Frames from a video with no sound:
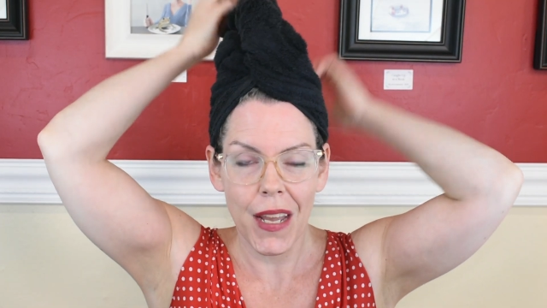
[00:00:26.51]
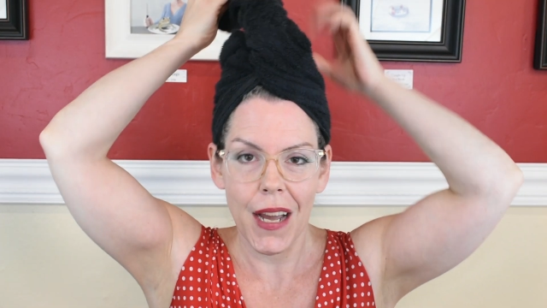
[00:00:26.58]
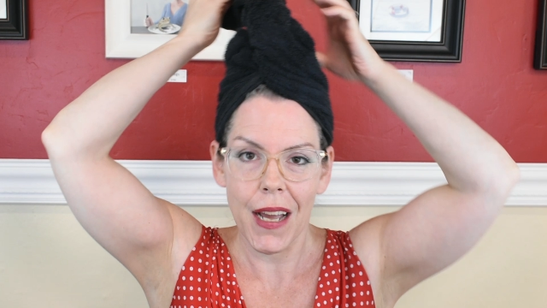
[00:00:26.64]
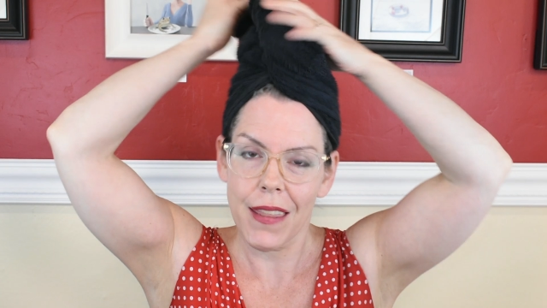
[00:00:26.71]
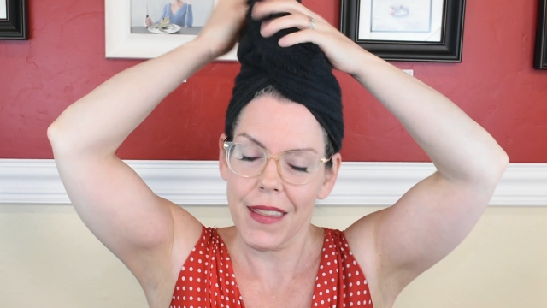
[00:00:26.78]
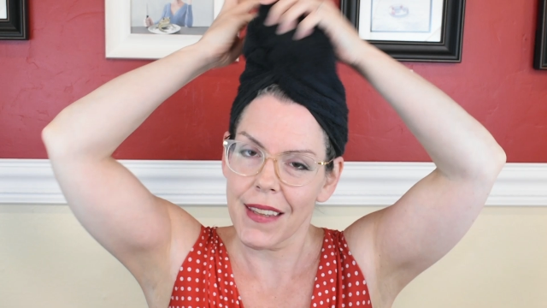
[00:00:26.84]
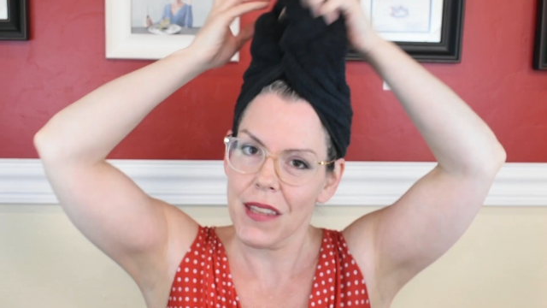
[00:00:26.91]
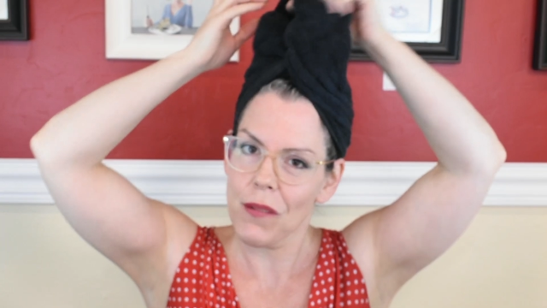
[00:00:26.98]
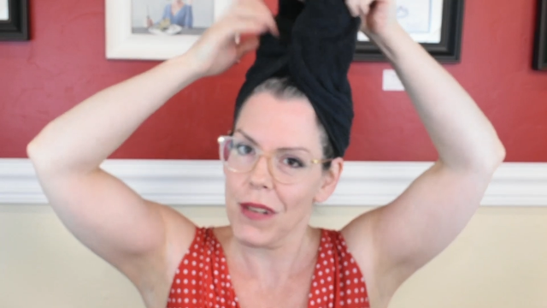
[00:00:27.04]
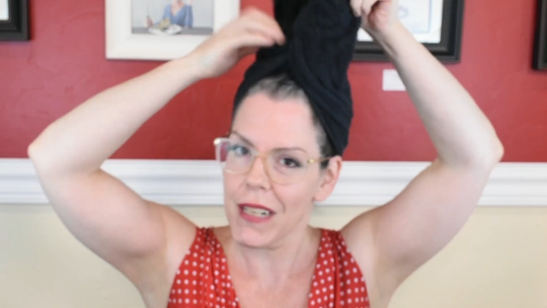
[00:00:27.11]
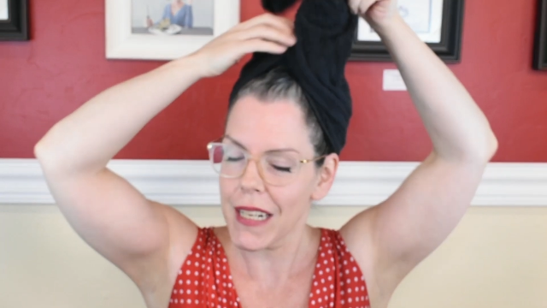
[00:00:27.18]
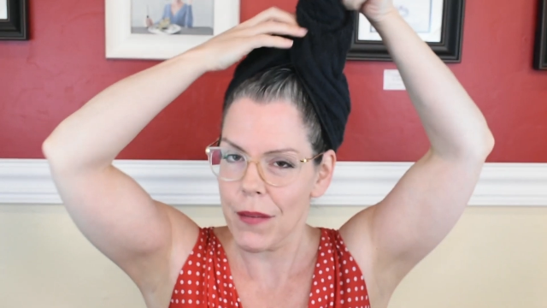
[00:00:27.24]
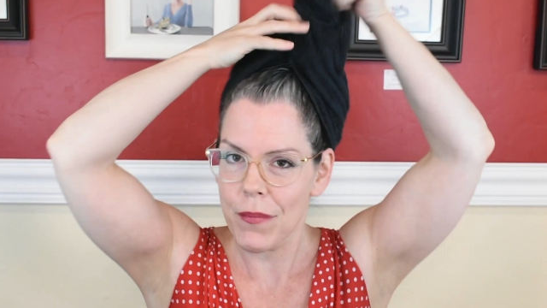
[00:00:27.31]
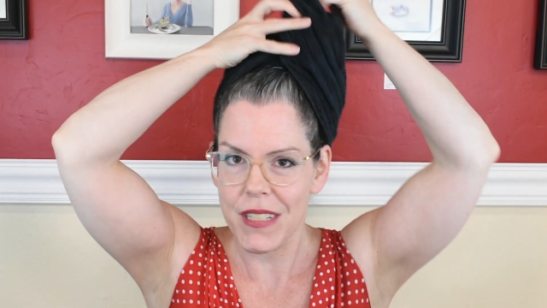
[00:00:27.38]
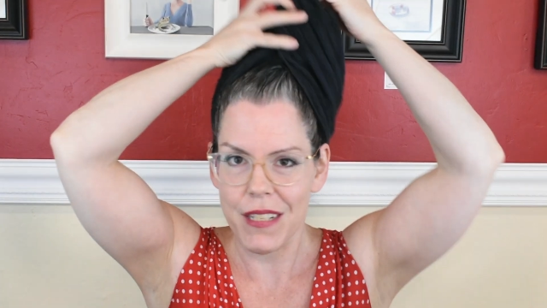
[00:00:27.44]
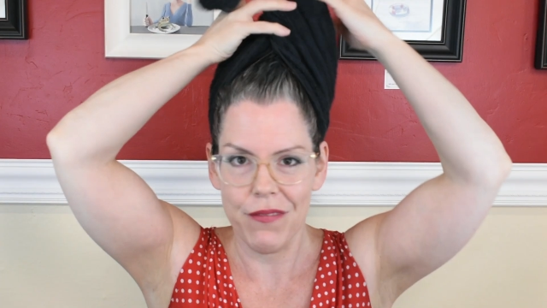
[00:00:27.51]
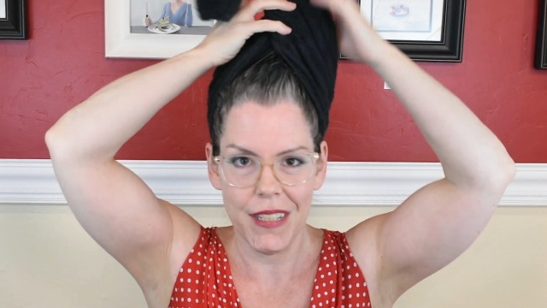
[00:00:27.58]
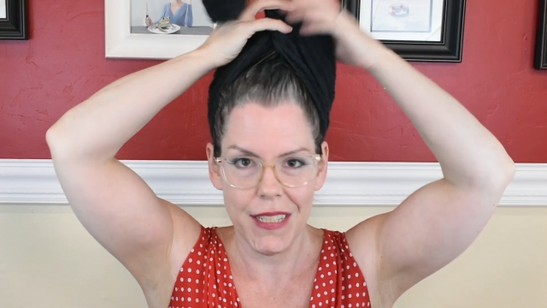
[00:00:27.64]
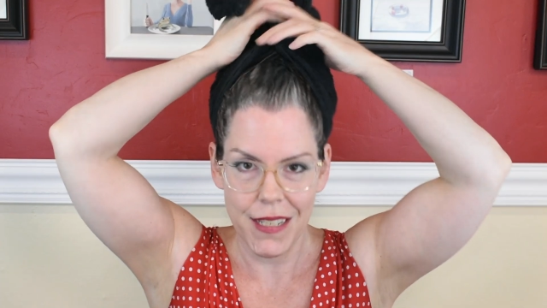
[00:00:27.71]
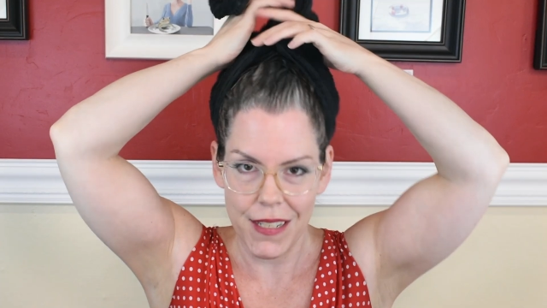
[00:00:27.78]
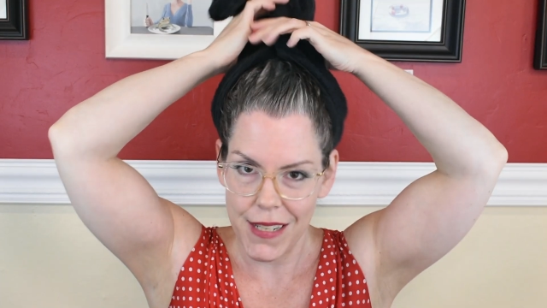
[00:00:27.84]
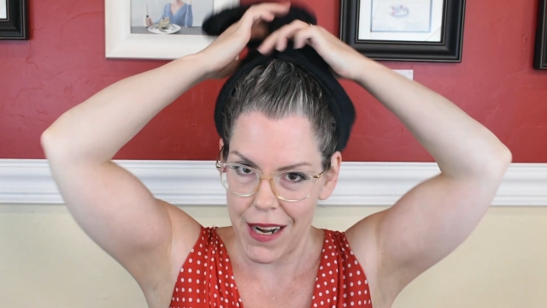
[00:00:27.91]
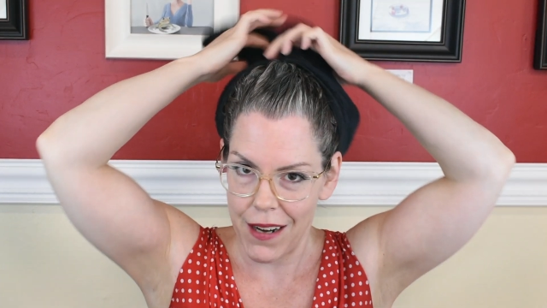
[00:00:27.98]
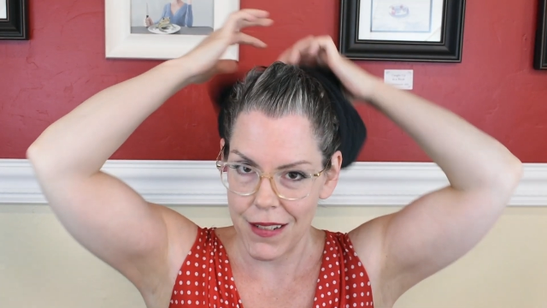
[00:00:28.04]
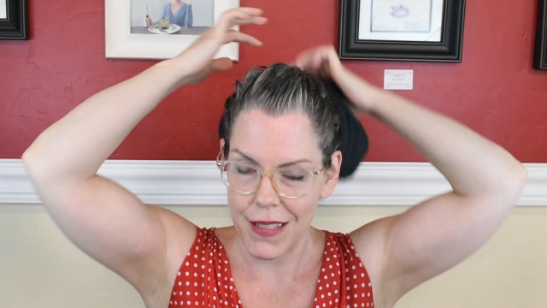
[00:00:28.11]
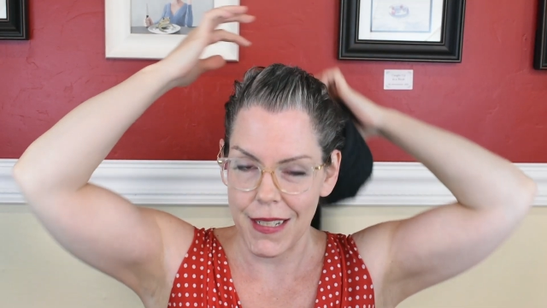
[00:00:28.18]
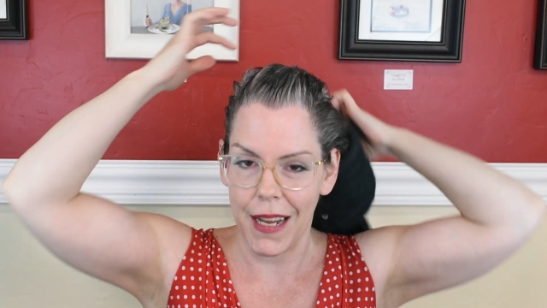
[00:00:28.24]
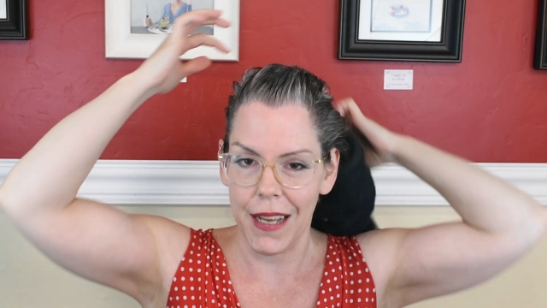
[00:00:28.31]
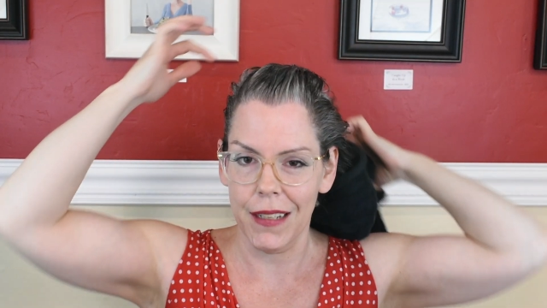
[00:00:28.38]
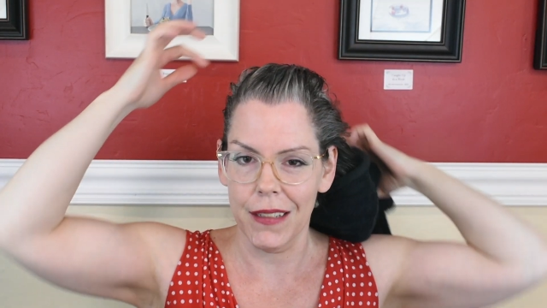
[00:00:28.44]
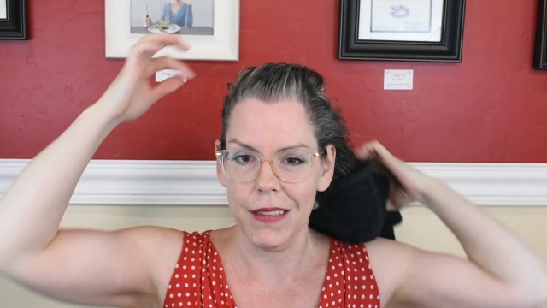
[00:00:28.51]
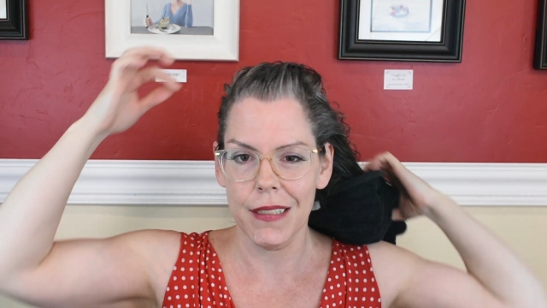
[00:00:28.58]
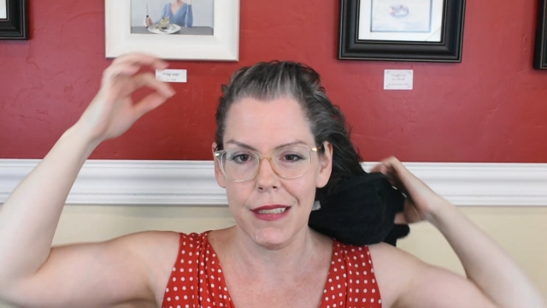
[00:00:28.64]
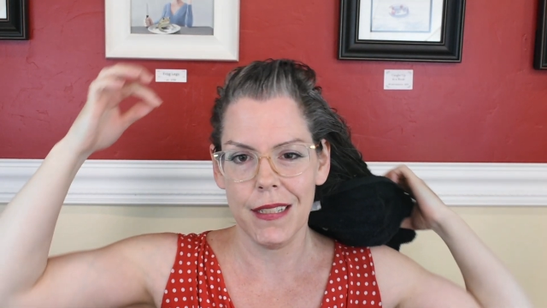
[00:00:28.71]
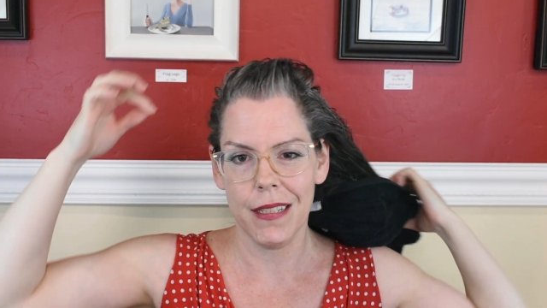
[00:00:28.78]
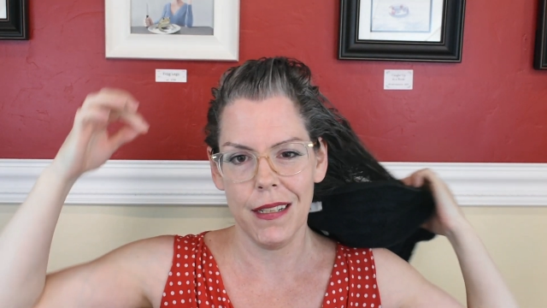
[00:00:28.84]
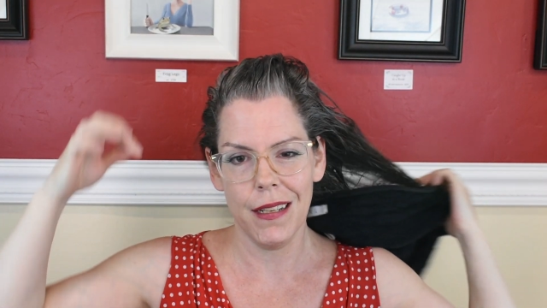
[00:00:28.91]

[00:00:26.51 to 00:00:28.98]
I think that when it comes to vintage hairstyles,